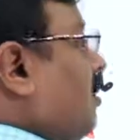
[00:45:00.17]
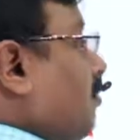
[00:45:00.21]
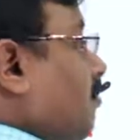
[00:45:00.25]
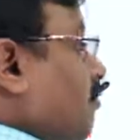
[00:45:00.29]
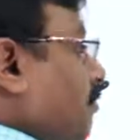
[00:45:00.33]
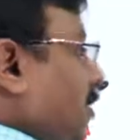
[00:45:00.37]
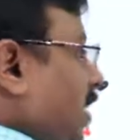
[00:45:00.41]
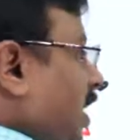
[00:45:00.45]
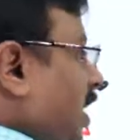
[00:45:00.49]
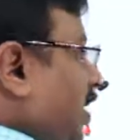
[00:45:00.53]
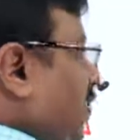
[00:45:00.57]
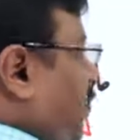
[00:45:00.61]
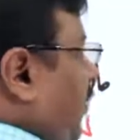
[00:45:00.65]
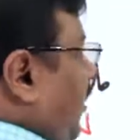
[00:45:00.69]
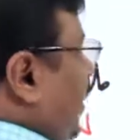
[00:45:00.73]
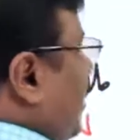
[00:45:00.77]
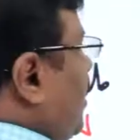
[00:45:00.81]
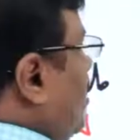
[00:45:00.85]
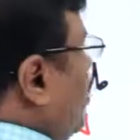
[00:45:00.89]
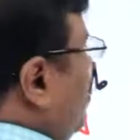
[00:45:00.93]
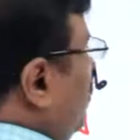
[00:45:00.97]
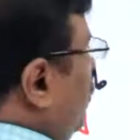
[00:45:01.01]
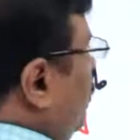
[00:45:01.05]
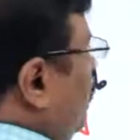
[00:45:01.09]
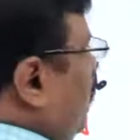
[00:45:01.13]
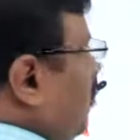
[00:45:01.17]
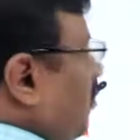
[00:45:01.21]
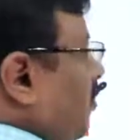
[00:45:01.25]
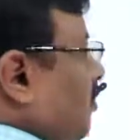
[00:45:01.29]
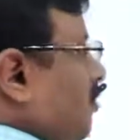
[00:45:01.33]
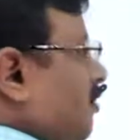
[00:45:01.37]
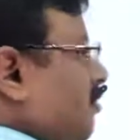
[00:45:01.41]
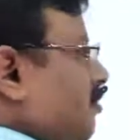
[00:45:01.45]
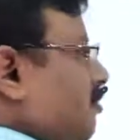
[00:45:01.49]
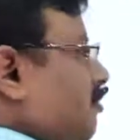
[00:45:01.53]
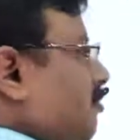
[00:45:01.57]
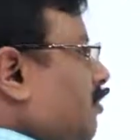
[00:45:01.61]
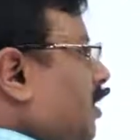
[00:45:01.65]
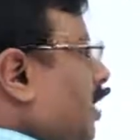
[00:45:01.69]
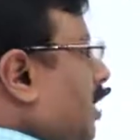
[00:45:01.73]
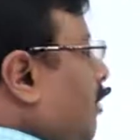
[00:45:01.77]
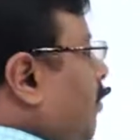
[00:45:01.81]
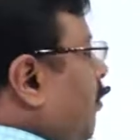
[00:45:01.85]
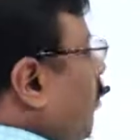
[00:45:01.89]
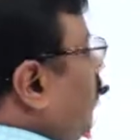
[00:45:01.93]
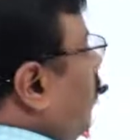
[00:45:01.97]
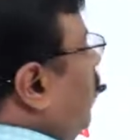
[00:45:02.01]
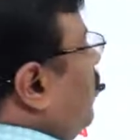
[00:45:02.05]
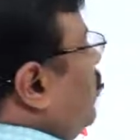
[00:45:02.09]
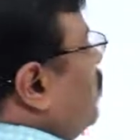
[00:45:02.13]
Break for S2,
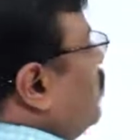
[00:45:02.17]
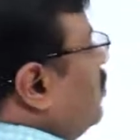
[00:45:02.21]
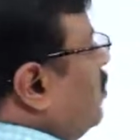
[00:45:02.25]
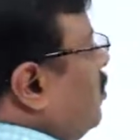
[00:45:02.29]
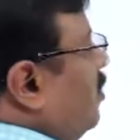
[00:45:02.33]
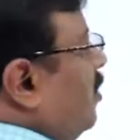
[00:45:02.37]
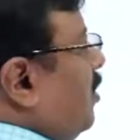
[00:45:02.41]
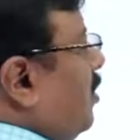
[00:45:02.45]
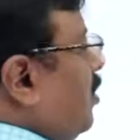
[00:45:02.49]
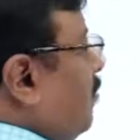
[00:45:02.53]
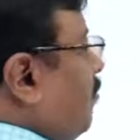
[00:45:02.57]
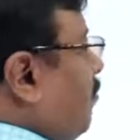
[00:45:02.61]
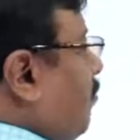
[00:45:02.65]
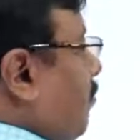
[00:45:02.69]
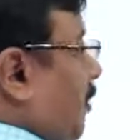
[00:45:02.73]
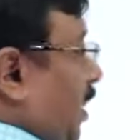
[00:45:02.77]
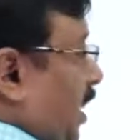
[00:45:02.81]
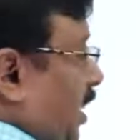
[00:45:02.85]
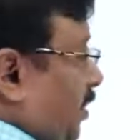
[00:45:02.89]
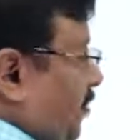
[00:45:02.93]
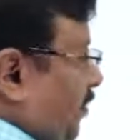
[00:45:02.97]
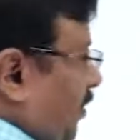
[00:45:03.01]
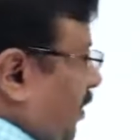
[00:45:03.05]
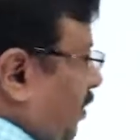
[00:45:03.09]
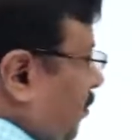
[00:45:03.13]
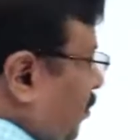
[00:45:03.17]
bulb glows. Break for